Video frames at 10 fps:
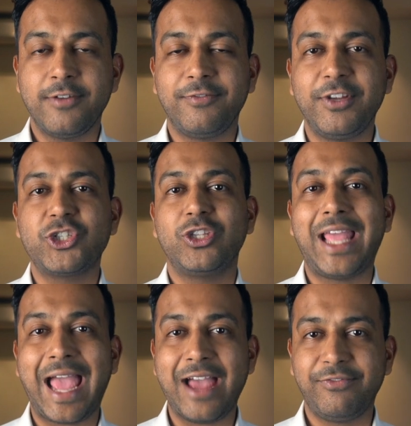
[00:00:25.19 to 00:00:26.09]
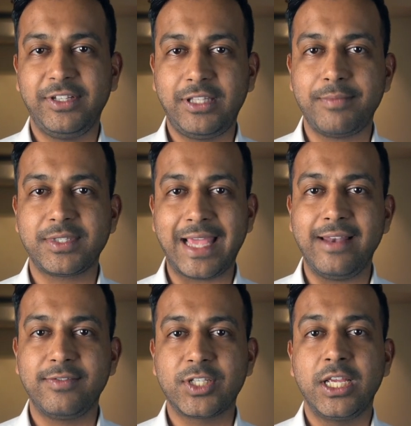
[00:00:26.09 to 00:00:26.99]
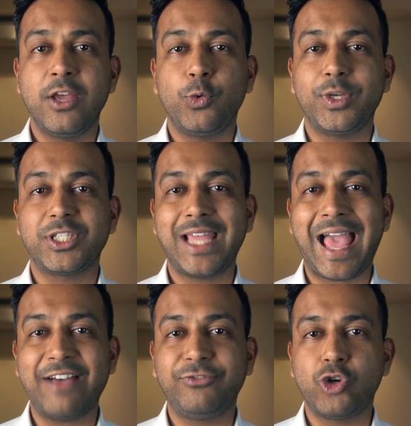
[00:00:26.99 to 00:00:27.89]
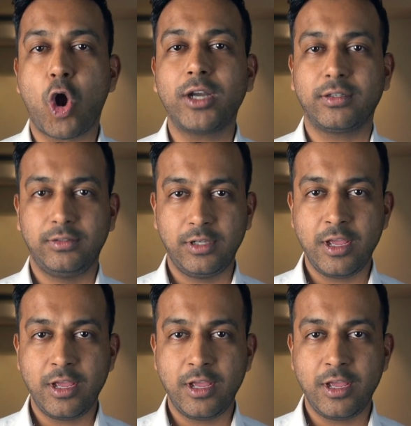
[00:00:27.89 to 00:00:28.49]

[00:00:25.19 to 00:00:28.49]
which they have with themselves, which they have not